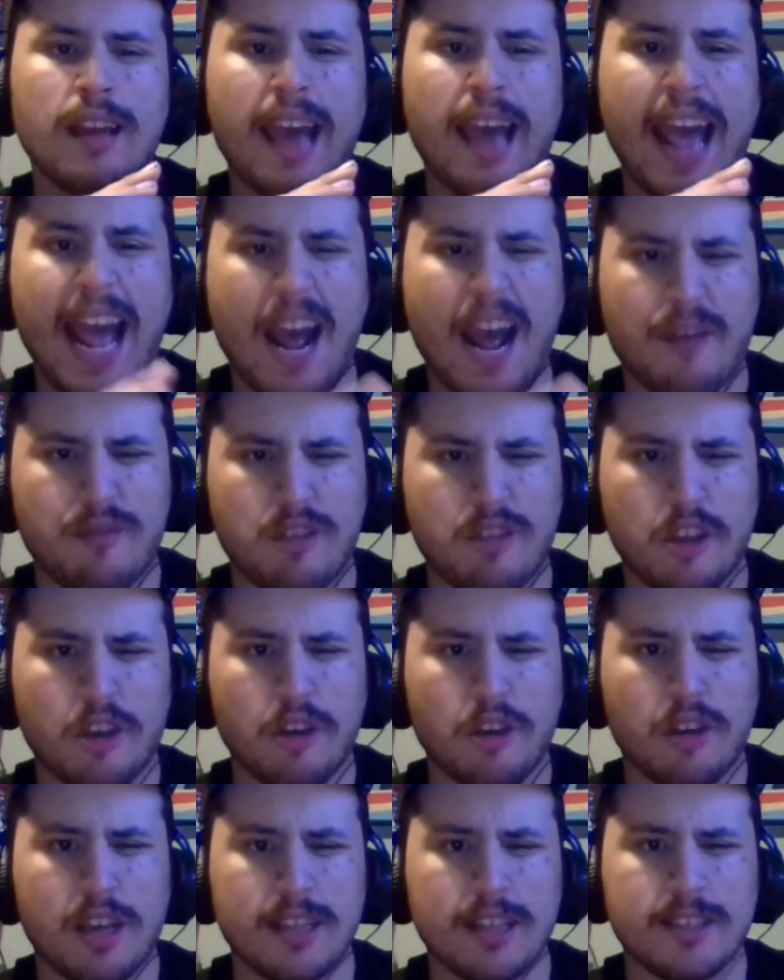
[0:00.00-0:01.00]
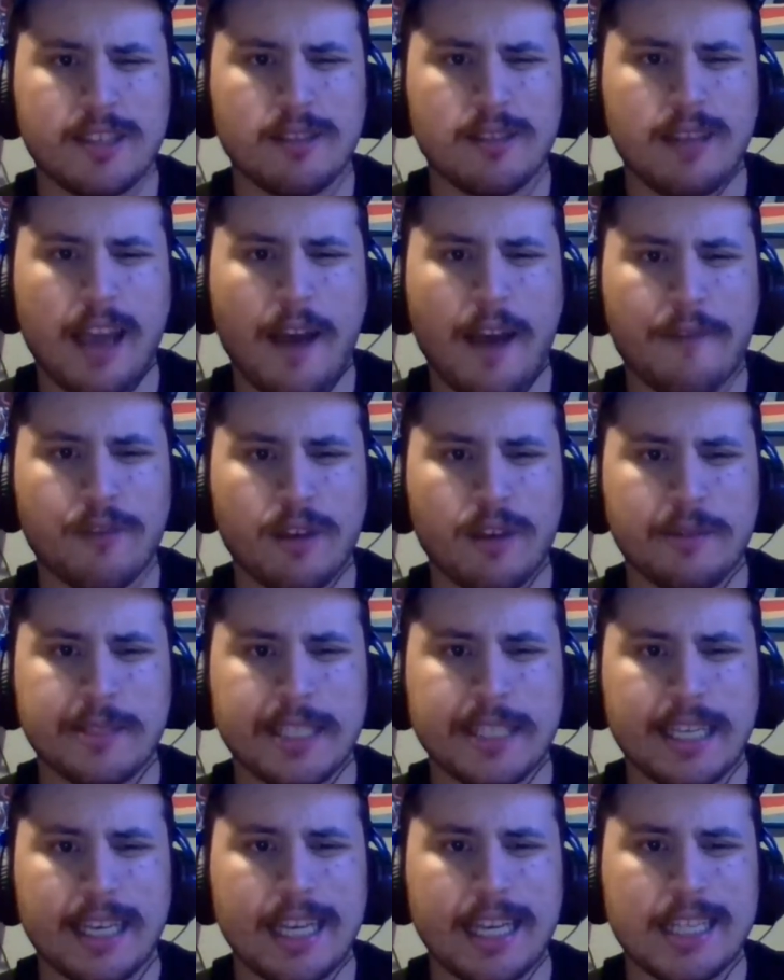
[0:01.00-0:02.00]
after Godzilla, after I've
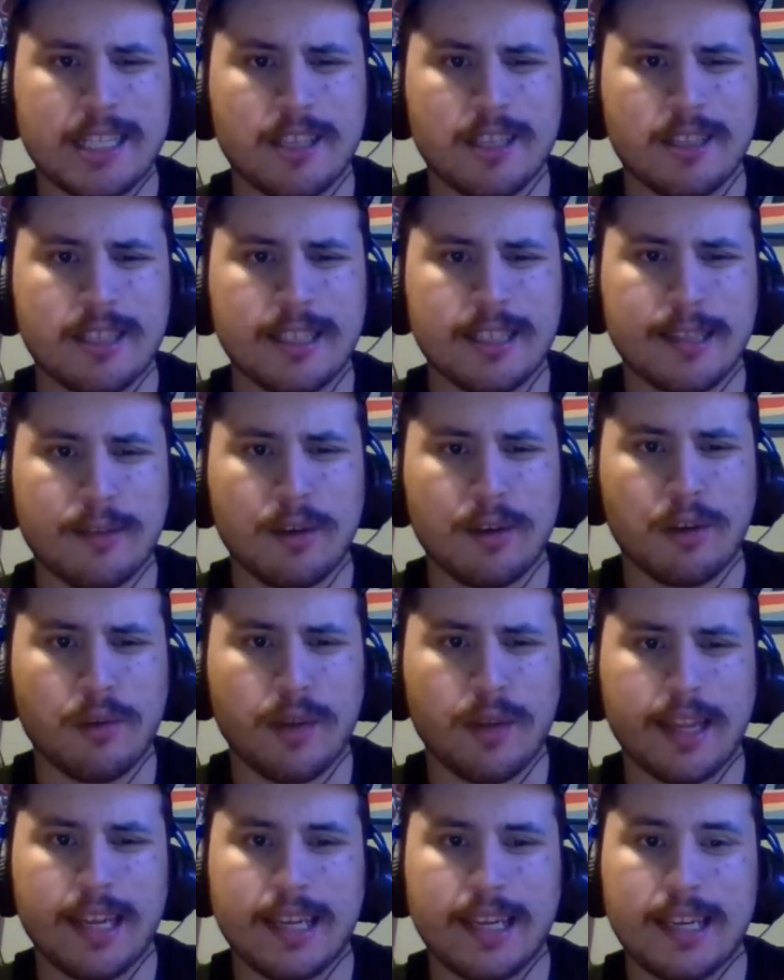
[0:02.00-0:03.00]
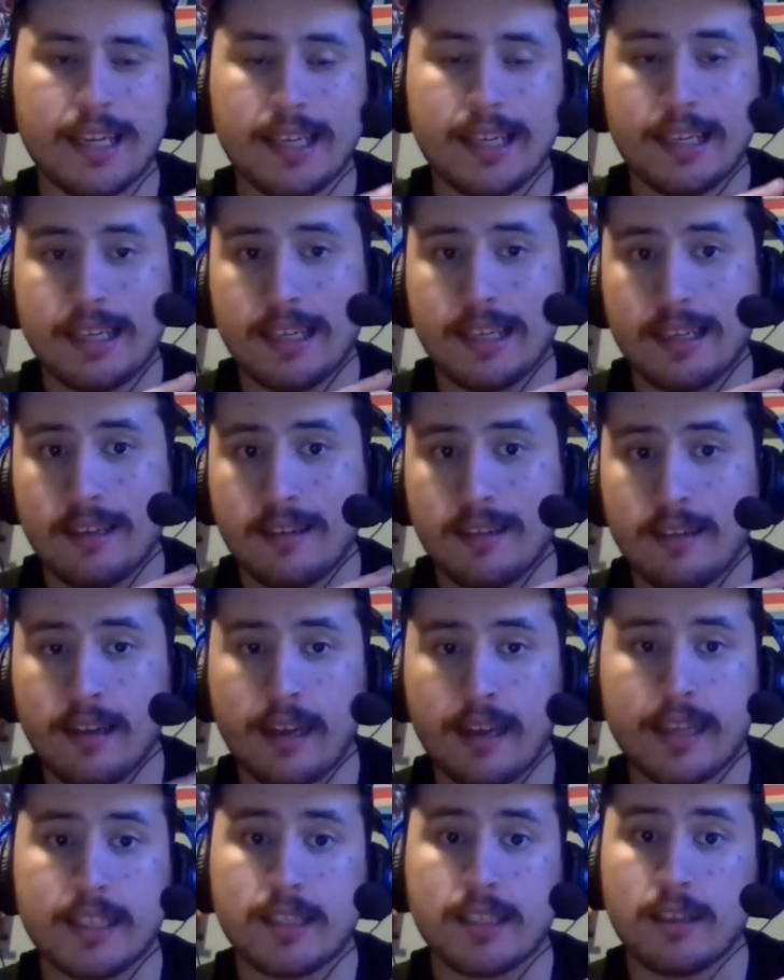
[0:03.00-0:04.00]
seen Godzilla Zero and
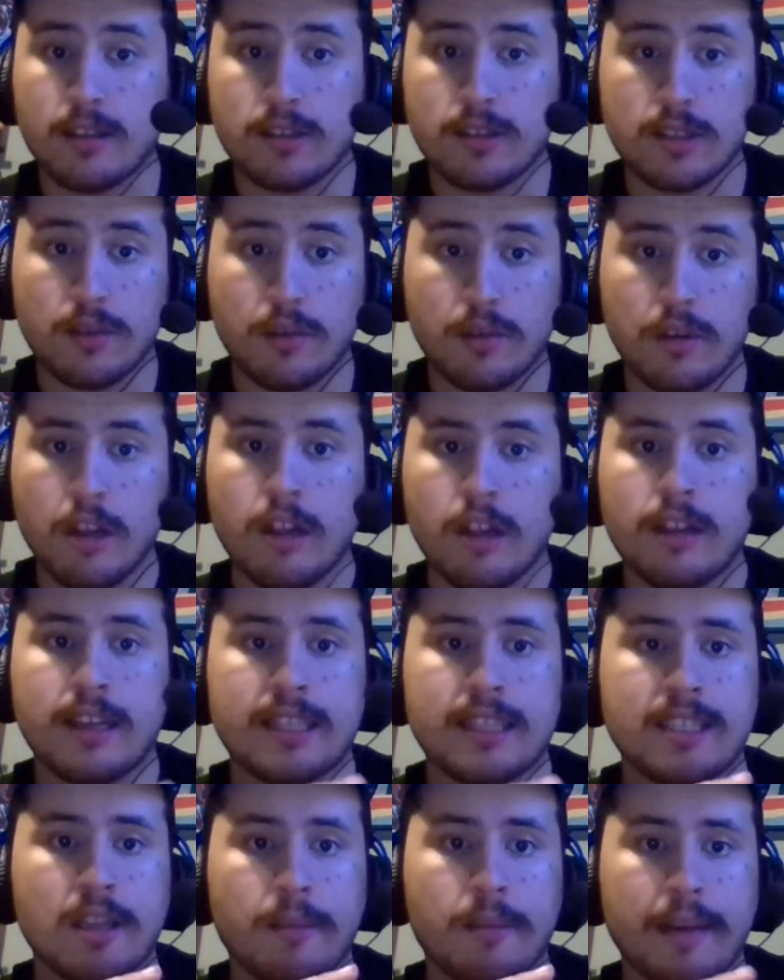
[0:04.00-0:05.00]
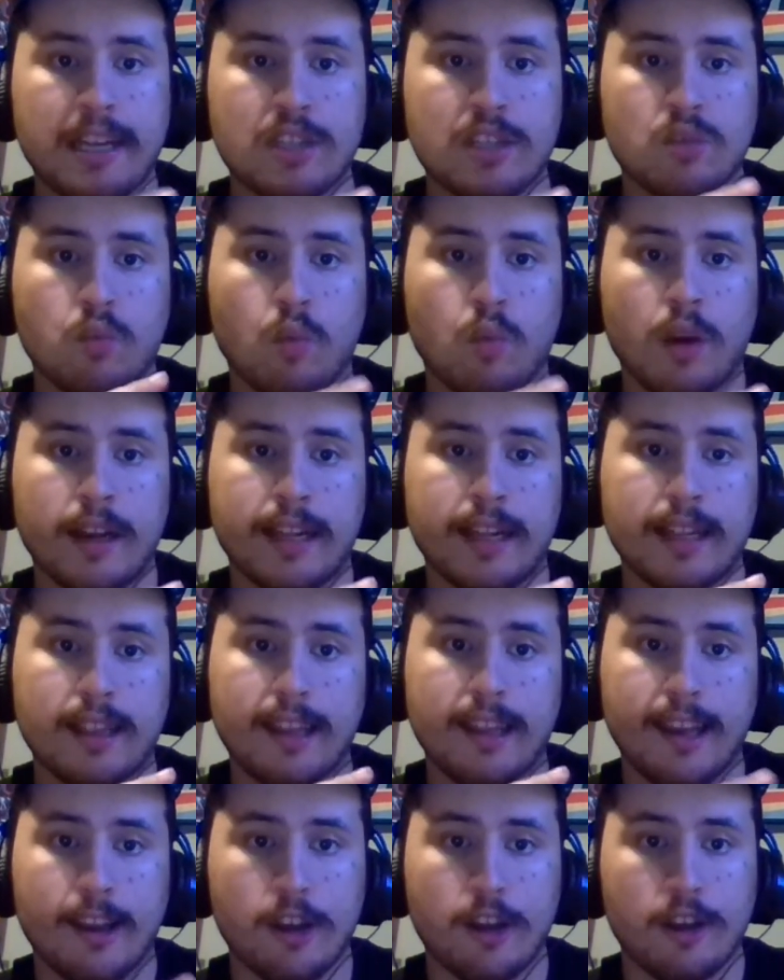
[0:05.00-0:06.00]
not Godzilla Zero, Godzilla minus one in
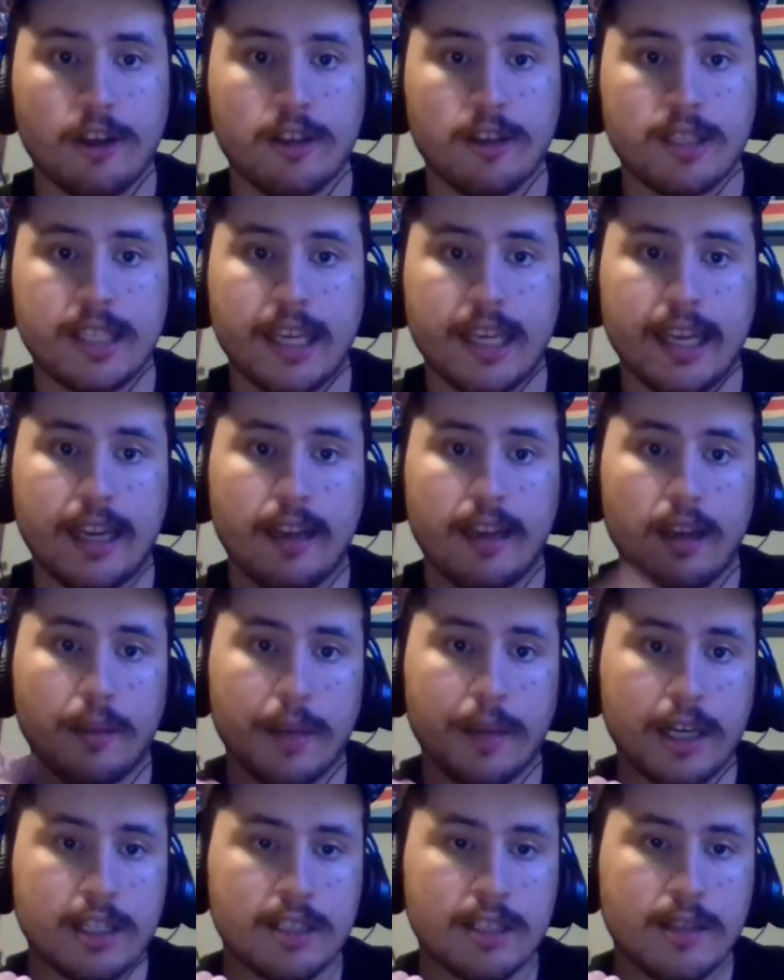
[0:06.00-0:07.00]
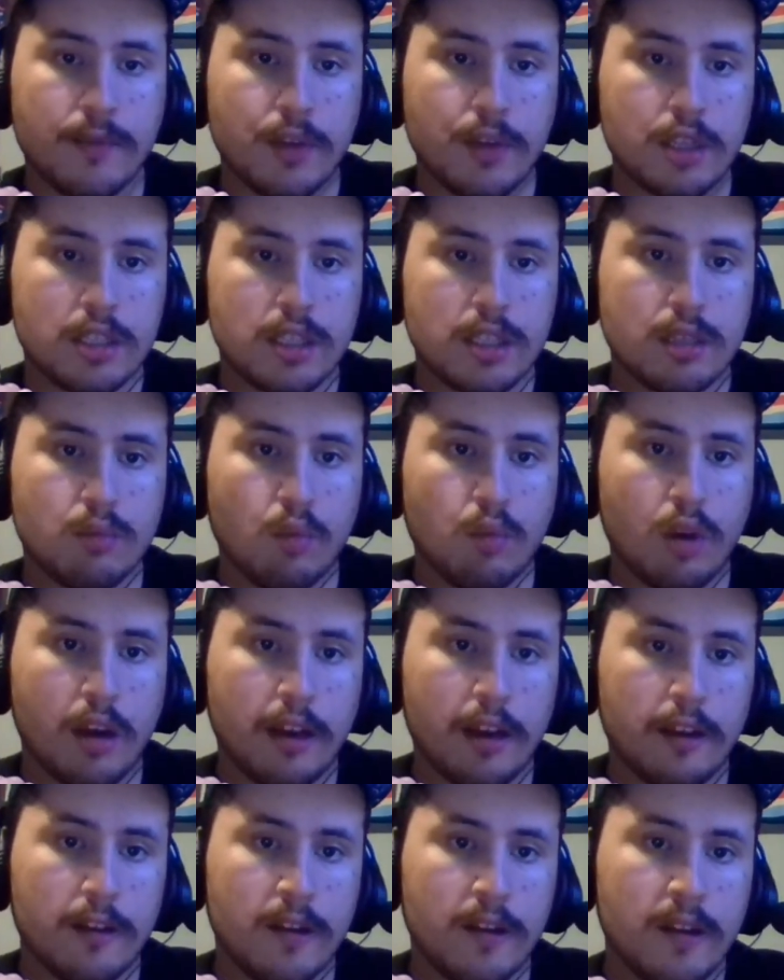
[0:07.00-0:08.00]
theaters and the MonsterVerse
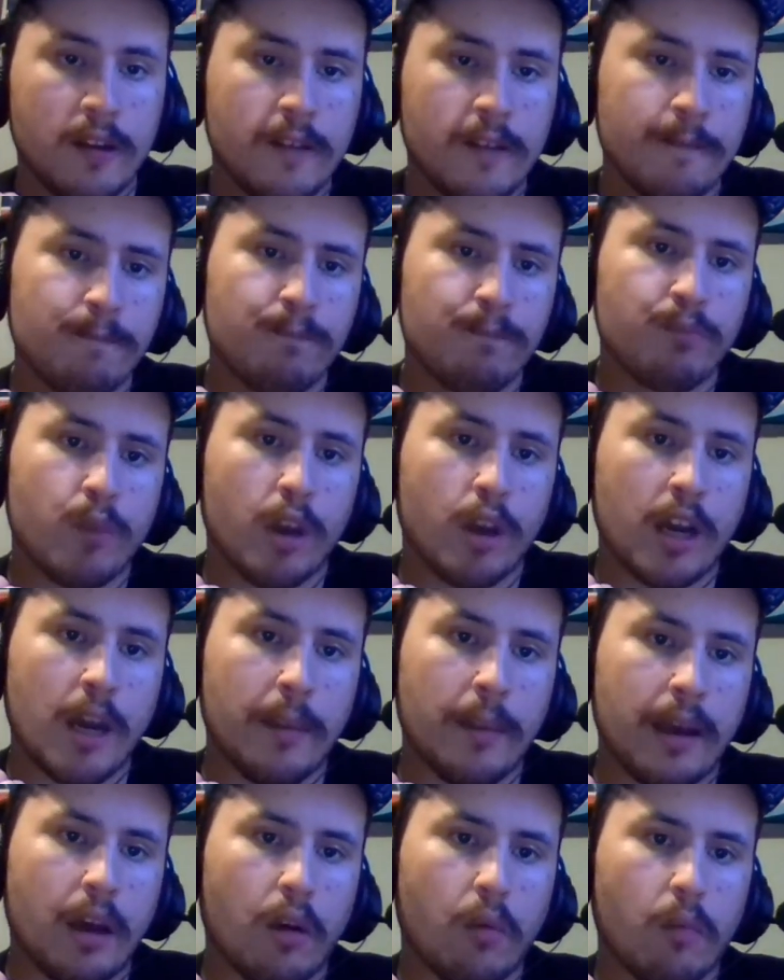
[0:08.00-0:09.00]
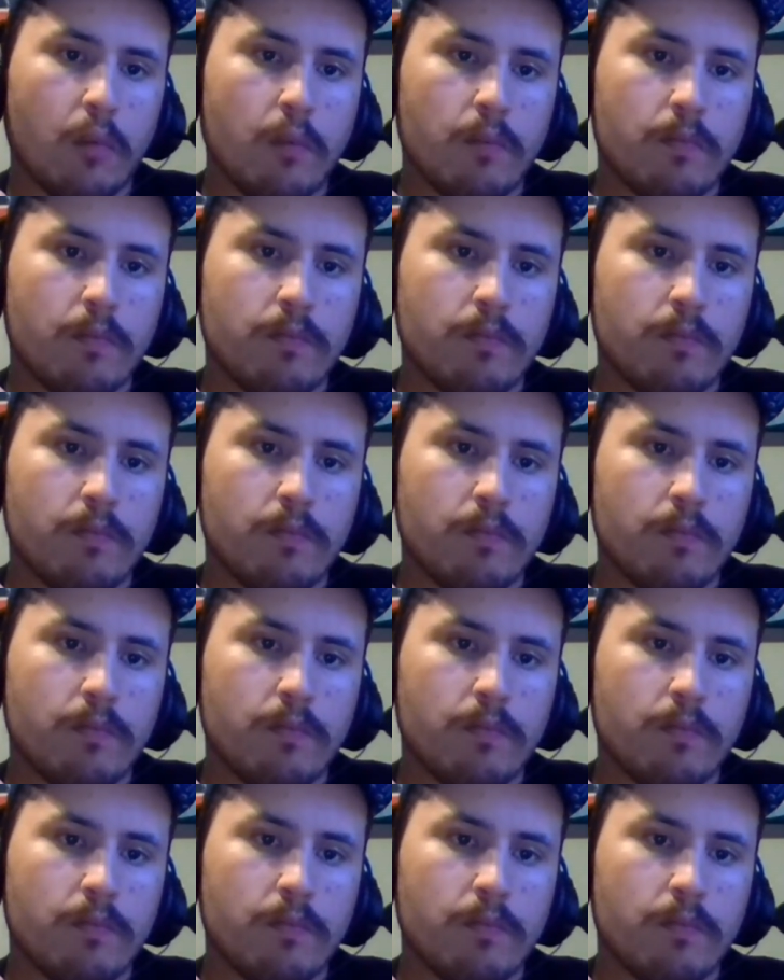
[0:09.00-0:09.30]
one come out